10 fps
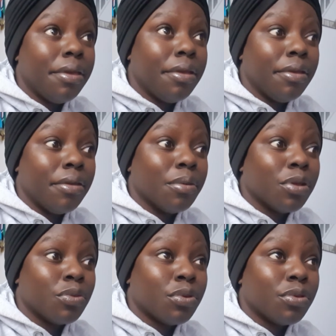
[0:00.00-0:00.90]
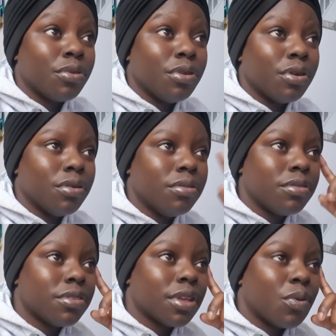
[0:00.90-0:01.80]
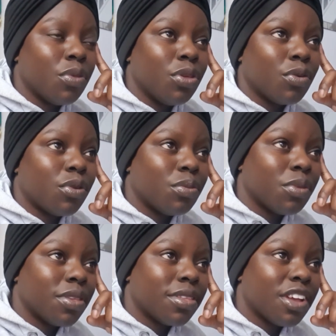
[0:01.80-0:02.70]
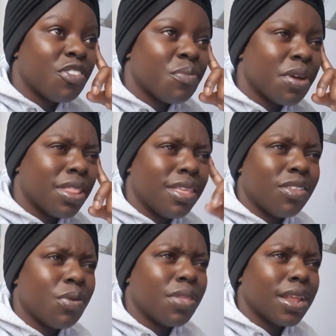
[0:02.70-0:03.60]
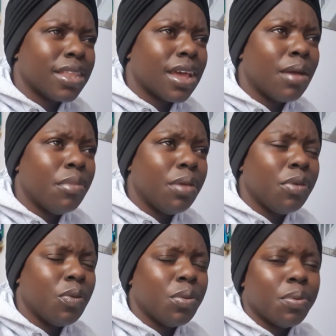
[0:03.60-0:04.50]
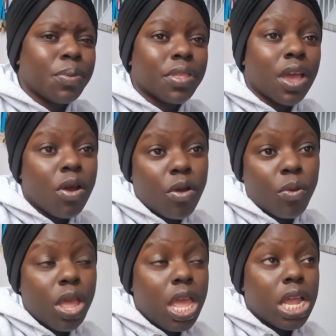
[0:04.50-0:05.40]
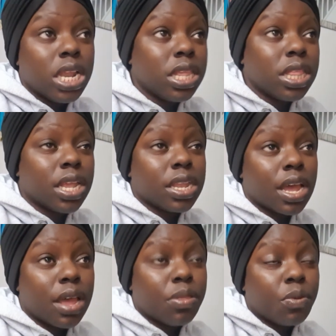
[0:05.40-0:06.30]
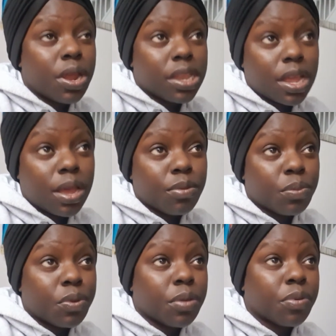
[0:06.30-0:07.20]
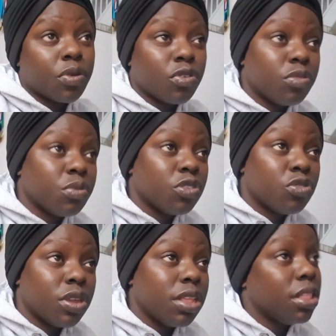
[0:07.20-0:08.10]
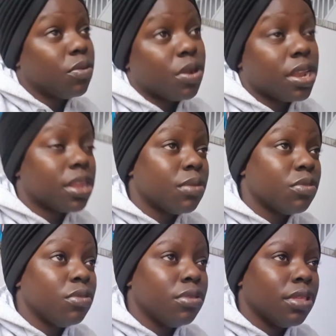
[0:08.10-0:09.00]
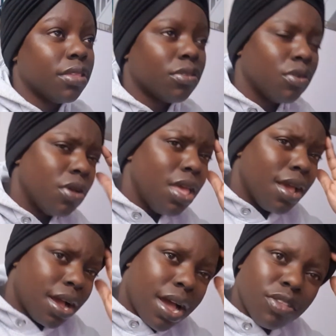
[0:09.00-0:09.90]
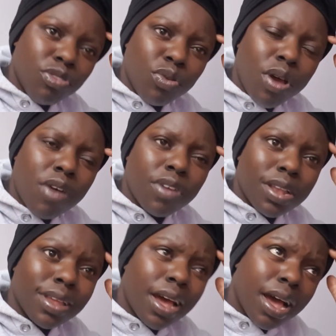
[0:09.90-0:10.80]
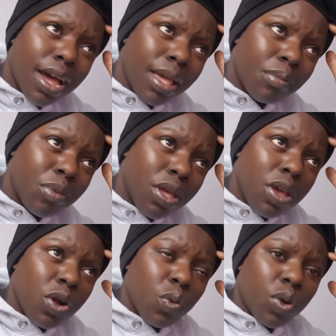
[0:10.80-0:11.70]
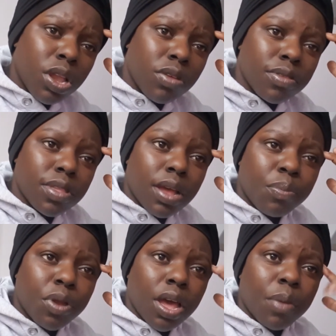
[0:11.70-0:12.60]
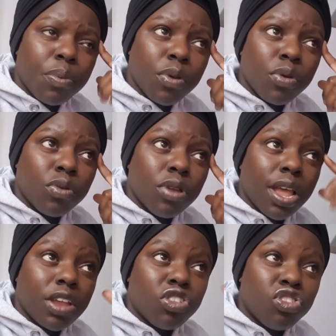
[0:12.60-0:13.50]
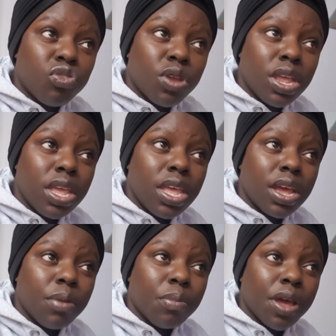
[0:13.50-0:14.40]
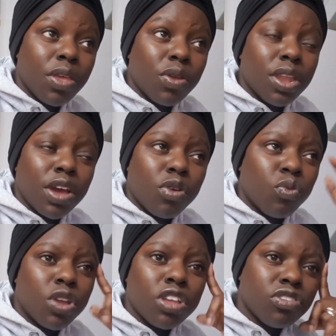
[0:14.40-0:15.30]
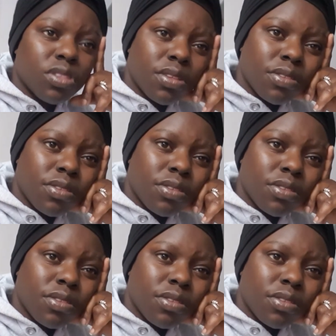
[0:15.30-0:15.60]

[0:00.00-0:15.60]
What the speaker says: you might as well, you know, start with your Christmas stuff. But there's always a time limit when people say, oh, this is the right time to put up a Christmas tree, this is the right time to do this. So guys, you have a time when you start putting up your like tree and buying your decorations and